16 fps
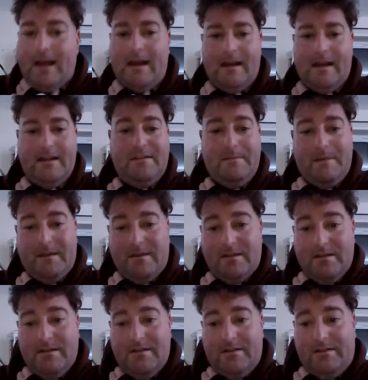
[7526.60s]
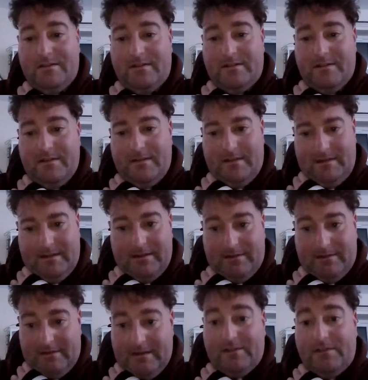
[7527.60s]
Is it because you
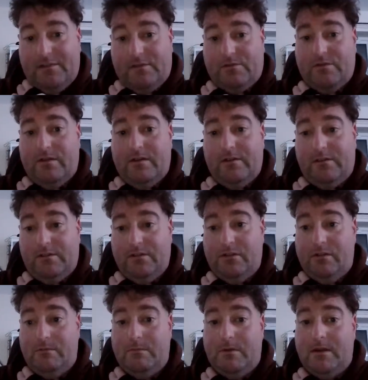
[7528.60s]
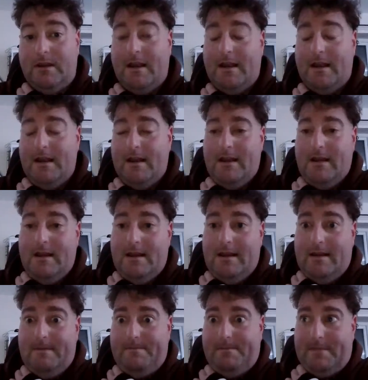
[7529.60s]
did subscribe to me,
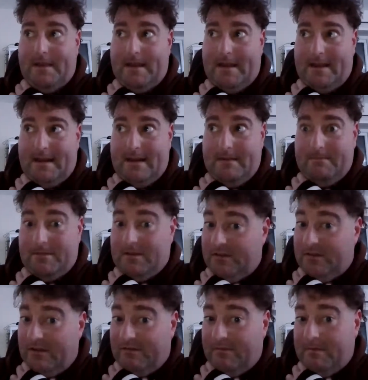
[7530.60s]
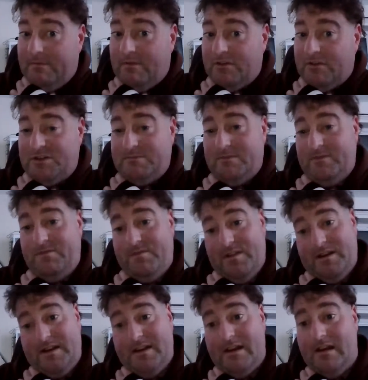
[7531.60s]
and because you haven't been watching my
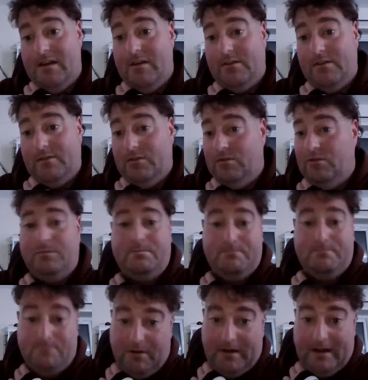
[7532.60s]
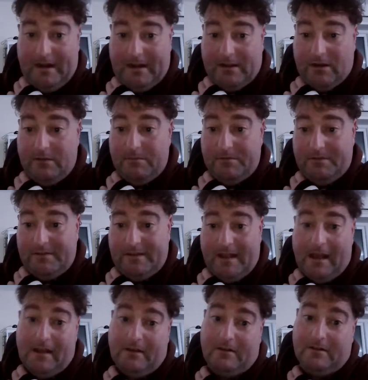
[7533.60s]
videos or putting any comments
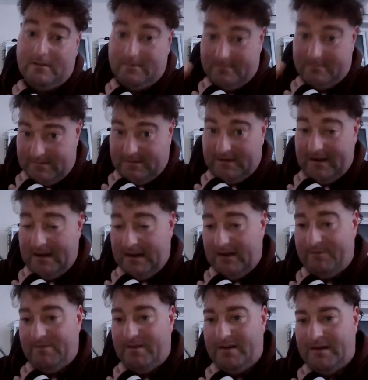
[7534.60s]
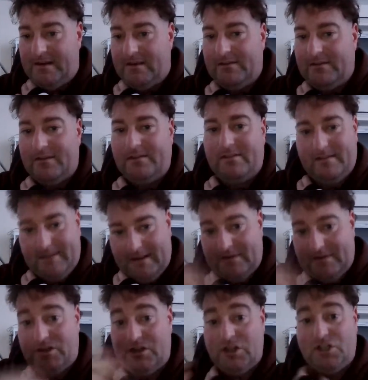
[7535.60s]
down on any videos,
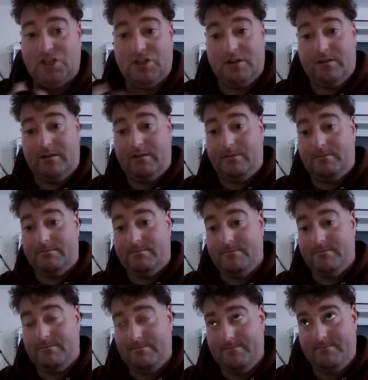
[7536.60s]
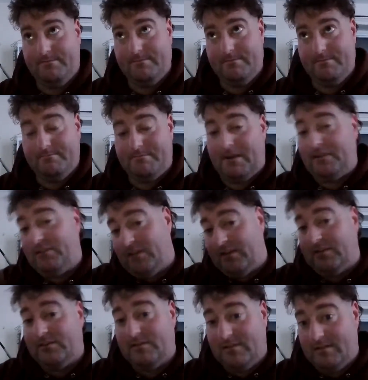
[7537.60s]
that's YouTube
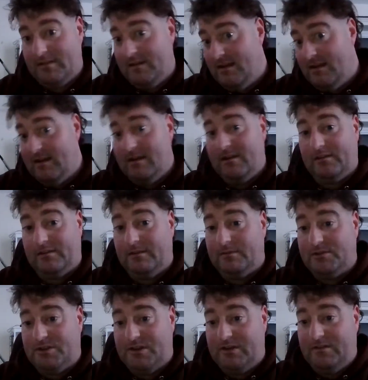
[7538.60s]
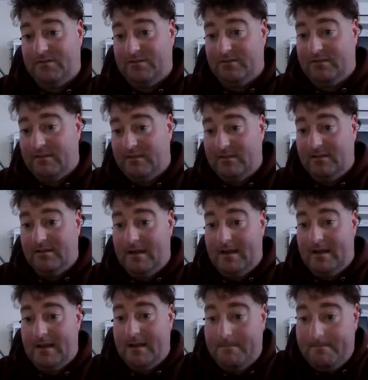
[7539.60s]
basically stopped you for
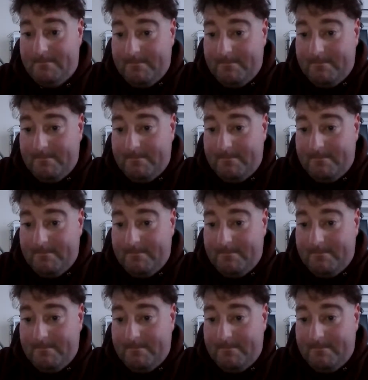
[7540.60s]
uh,